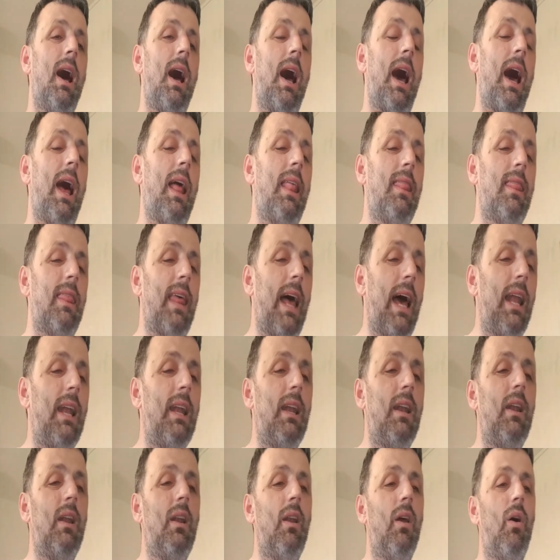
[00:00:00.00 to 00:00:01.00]
And then
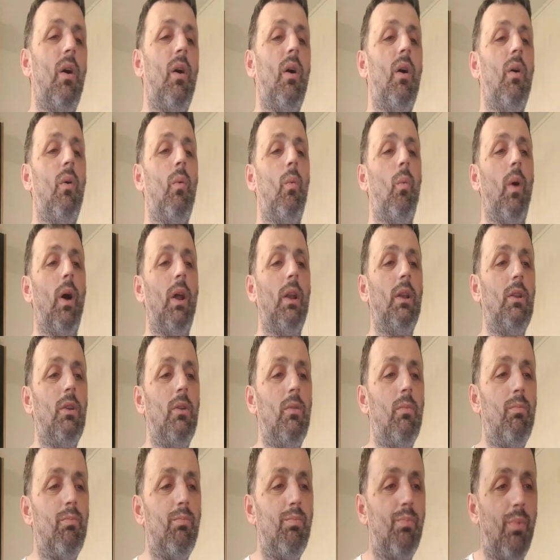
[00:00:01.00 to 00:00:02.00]
when
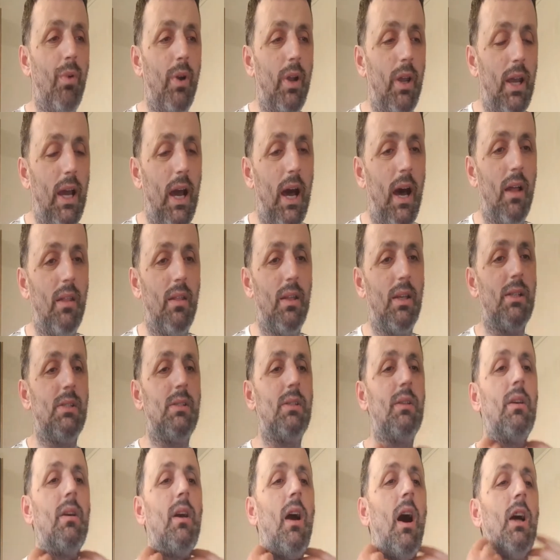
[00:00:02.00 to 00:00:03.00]
you bring out
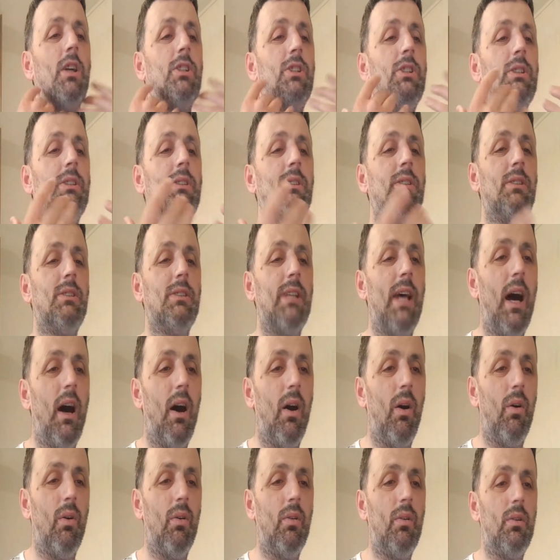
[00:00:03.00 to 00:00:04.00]
this gushing
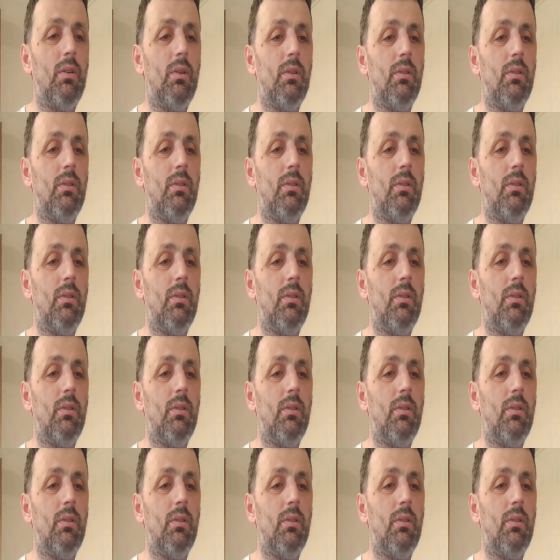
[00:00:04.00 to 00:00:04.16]
sound,